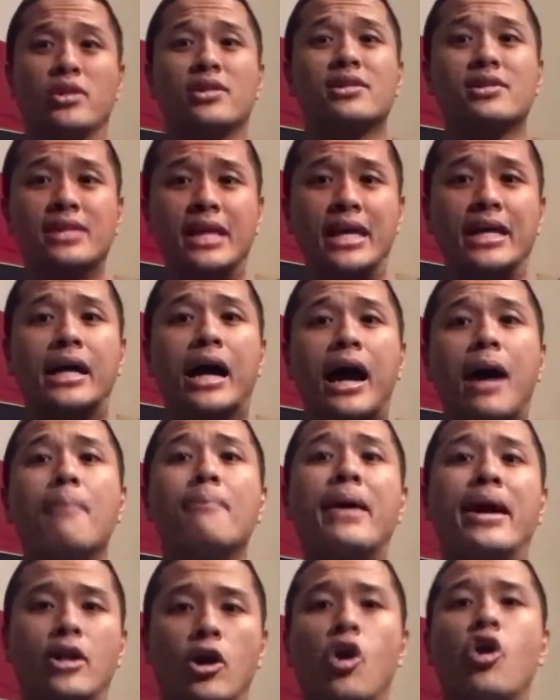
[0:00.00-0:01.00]
This is a
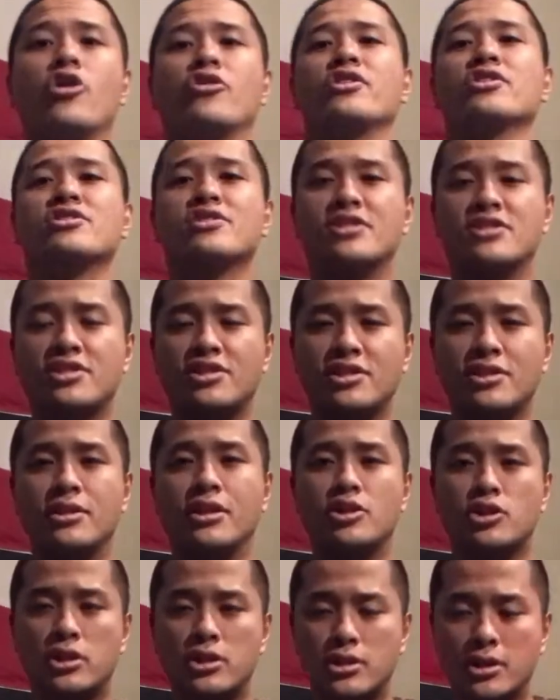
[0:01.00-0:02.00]
combat art. This
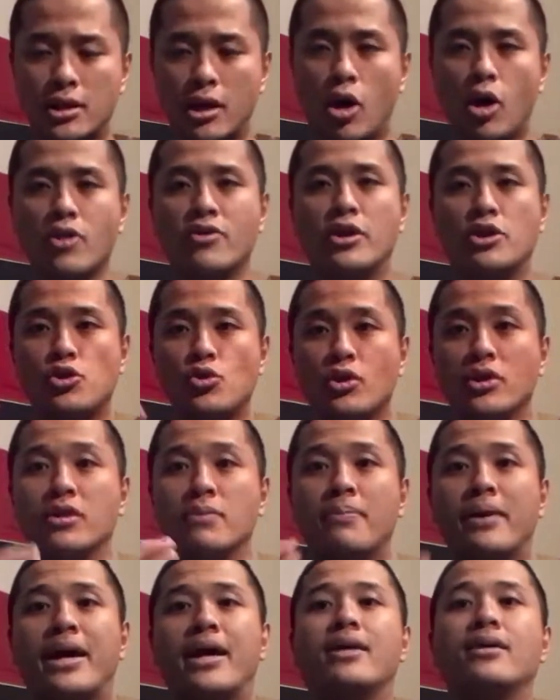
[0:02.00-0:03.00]
is an art that you can
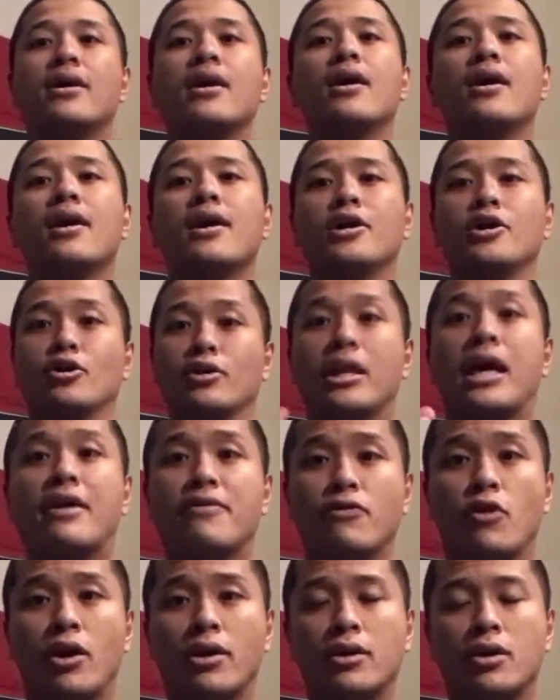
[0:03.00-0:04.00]
depend your
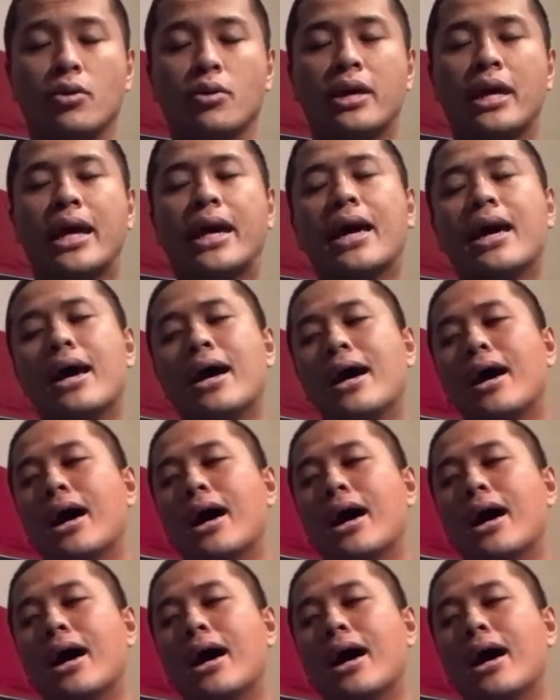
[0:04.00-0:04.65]
life on, okay?